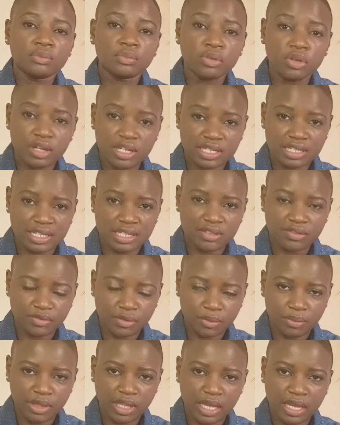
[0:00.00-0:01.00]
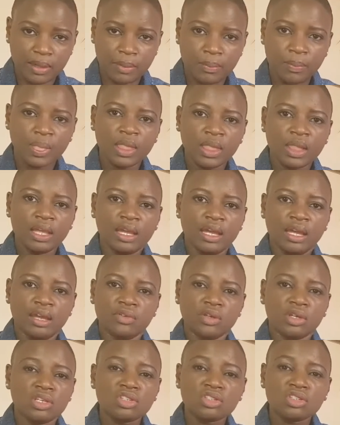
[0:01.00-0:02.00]
presence from there.
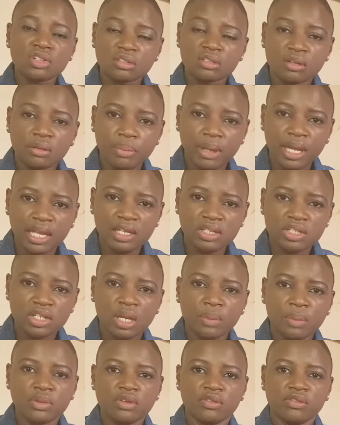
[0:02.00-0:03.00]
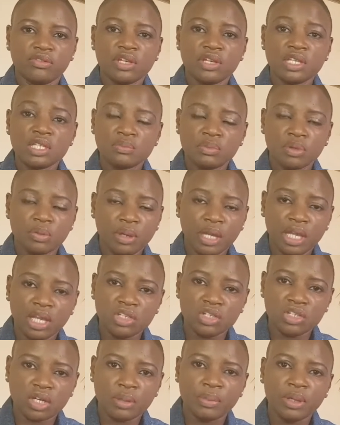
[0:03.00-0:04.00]
Have your Instagram page up, your Facebook
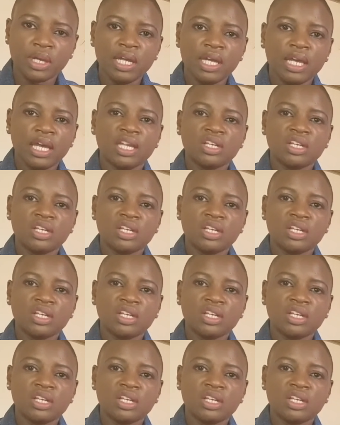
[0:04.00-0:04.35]
page up,